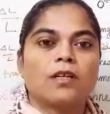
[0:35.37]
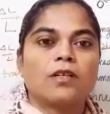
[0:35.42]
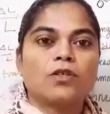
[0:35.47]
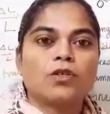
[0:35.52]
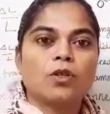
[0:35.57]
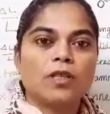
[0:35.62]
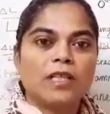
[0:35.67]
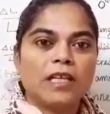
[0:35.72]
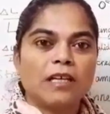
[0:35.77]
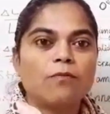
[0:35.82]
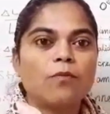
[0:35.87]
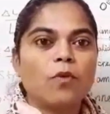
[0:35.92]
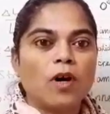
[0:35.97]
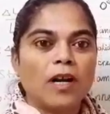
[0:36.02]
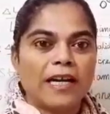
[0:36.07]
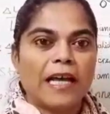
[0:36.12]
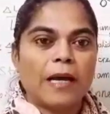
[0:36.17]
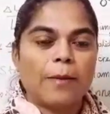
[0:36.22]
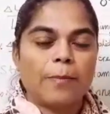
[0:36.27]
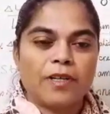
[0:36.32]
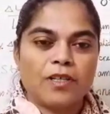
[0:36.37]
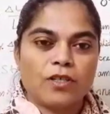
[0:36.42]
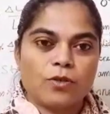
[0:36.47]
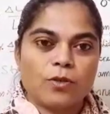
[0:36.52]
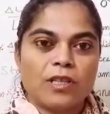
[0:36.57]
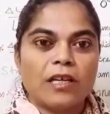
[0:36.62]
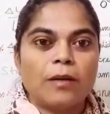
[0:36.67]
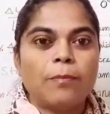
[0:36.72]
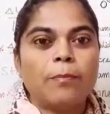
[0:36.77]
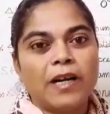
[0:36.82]
So then what happens to
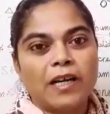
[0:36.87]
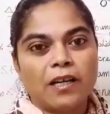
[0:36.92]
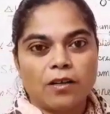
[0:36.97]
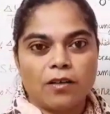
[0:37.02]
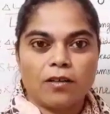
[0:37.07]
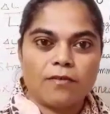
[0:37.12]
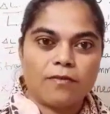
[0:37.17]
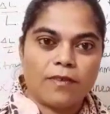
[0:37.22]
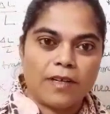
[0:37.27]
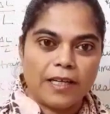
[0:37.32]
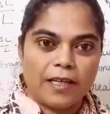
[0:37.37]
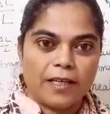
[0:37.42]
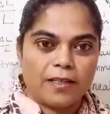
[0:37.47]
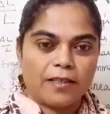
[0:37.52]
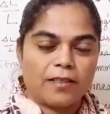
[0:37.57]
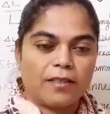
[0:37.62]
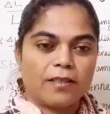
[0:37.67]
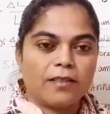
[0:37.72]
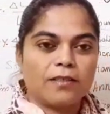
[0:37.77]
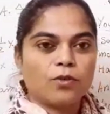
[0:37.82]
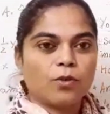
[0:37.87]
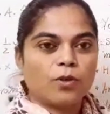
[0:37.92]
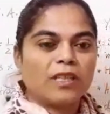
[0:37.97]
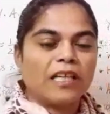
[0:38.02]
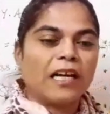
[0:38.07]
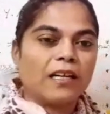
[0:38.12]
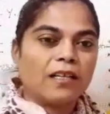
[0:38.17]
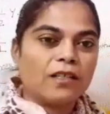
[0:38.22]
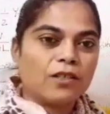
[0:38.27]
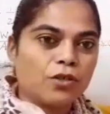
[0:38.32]
that particular wire? So
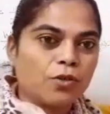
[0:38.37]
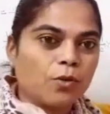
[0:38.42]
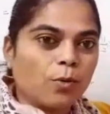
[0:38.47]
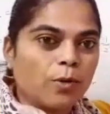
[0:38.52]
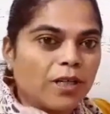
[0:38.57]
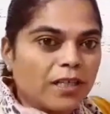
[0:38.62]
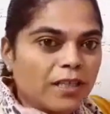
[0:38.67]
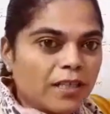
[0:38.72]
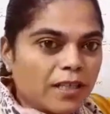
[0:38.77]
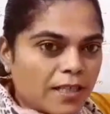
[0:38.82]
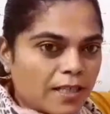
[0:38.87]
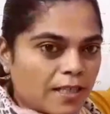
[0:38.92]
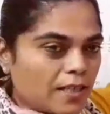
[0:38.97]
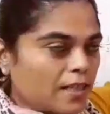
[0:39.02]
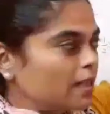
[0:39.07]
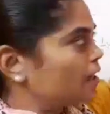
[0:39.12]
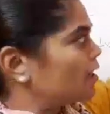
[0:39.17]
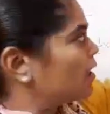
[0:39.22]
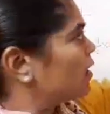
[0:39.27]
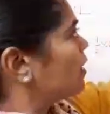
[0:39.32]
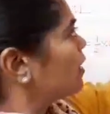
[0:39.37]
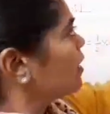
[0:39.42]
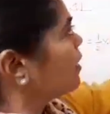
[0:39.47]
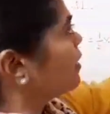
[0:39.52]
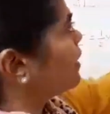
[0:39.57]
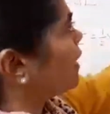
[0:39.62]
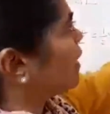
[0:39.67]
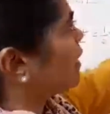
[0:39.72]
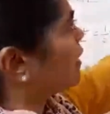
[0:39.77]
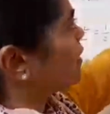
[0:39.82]
that is shown in this
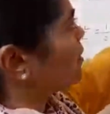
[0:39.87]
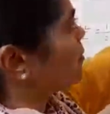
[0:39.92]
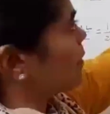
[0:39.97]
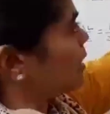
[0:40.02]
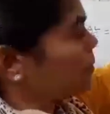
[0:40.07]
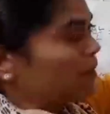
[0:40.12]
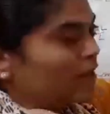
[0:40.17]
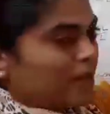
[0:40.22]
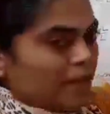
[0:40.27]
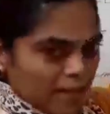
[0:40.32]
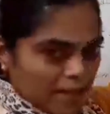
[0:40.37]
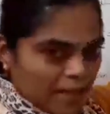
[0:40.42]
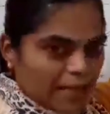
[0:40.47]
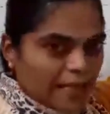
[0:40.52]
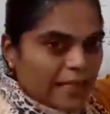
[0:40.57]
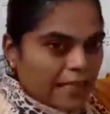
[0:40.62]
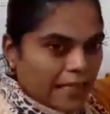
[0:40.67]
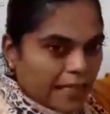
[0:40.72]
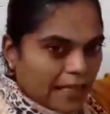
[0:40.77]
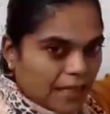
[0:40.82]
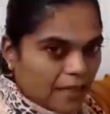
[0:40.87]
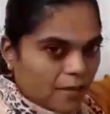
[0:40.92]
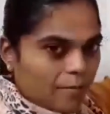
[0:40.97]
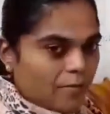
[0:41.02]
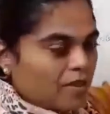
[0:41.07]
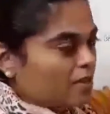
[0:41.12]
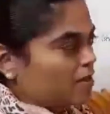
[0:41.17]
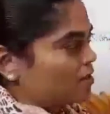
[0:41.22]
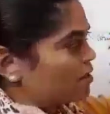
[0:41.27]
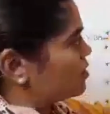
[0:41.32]
diagram, I mean ray diagram.
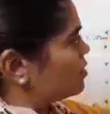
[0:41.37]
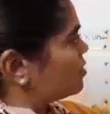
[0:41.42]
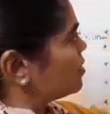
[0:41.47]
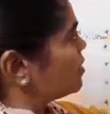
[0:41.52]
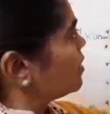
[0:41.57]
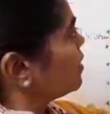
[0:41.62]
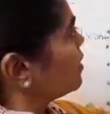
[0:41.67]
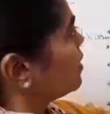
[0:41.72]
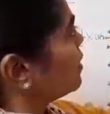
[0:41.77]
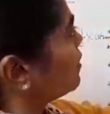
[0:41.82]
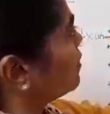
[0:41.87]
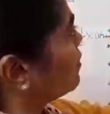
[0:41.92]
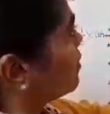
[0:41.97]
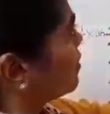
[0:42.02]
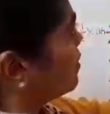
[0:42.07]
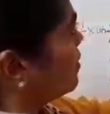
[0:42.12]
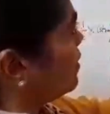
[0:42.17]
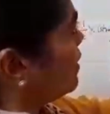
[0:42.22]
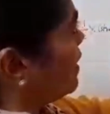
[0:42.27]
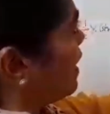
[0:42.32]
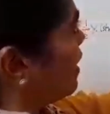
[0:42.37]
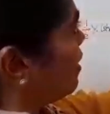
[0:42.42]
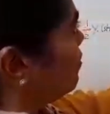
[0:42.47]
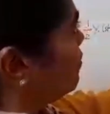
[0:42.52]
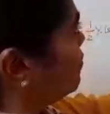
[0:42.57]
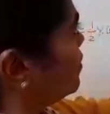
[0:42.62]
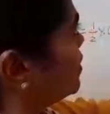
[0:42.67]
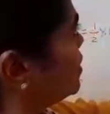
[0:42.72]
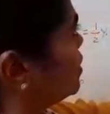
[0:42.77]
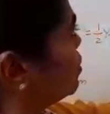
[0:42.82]
This is the
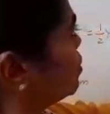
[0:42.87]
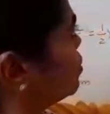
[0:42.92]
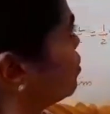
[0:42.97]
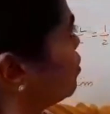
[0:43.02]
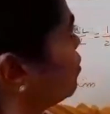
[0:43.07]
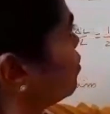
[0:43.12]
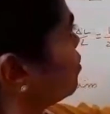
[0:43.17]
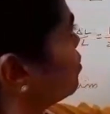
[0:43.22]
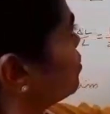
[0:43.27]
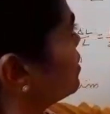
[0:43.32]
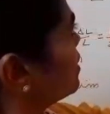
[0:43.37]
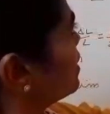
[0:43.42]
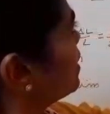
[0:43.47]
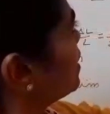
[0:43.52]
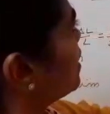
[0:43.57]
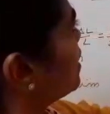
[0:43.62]
graph which shows.